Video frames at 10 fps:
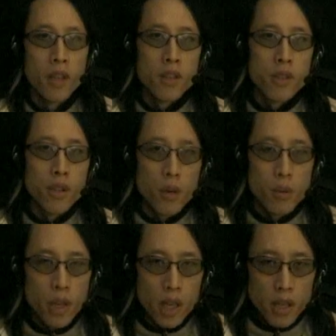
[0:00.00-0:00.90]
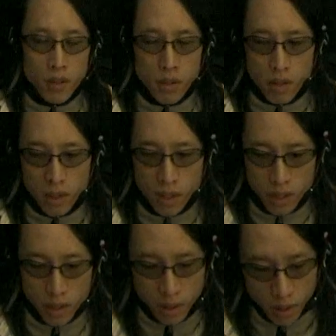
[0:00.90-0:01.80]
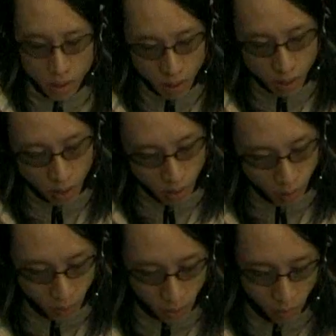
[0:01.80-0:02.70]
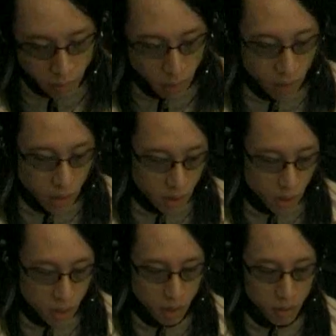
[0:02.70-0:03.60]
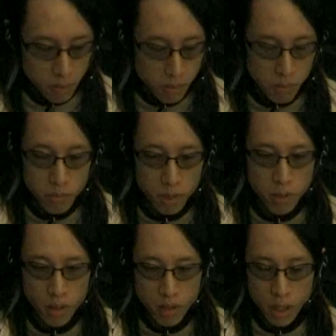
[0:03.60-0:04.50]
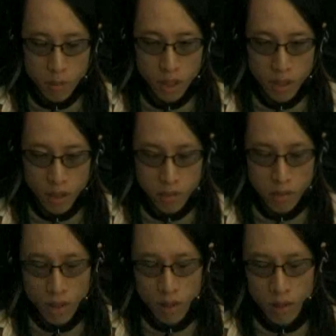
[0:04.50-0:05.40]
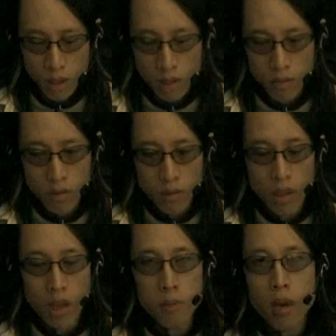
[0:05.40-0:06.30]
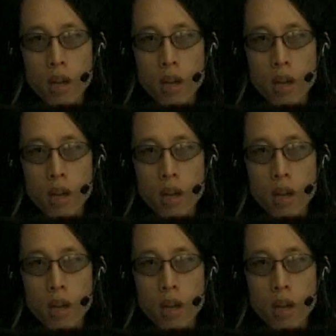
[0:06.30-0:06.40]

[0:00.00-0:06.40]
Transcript: So today's discussion, uh, well, not really a discussion, maybe terribly drawn out long